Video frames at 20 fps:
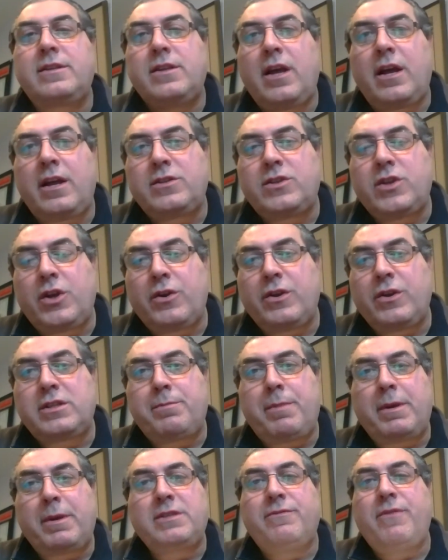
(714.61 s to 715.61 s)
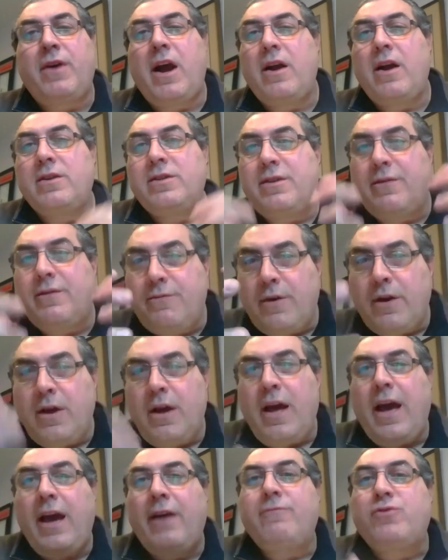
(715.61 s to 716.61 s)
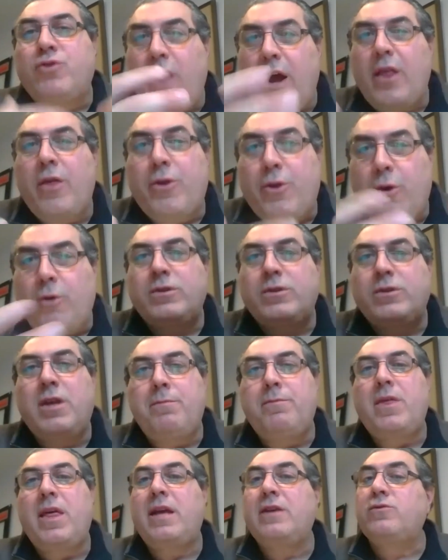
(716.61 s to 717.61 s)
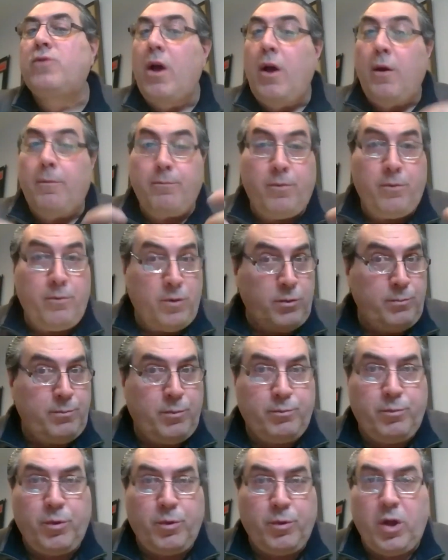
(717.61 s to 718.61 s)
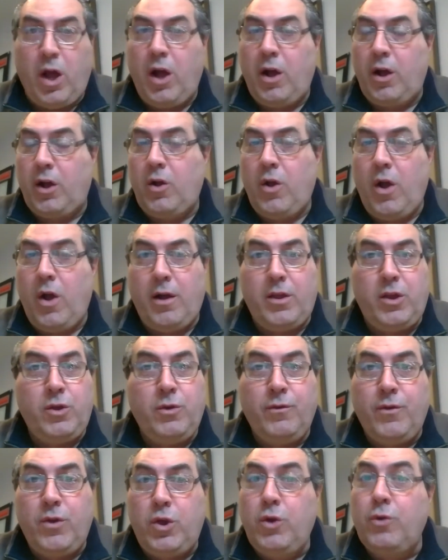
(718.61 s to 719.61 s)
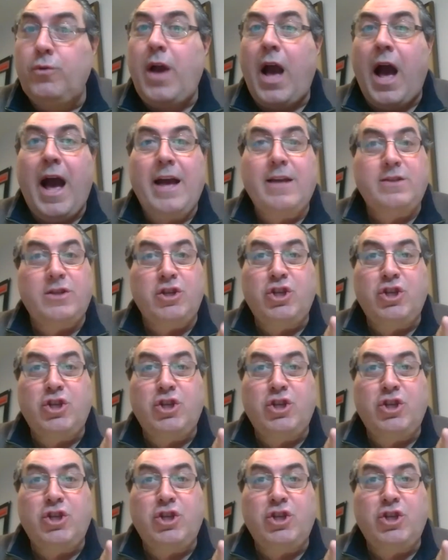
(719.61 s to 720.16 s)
security specifiers have tried to throw some things. You guys in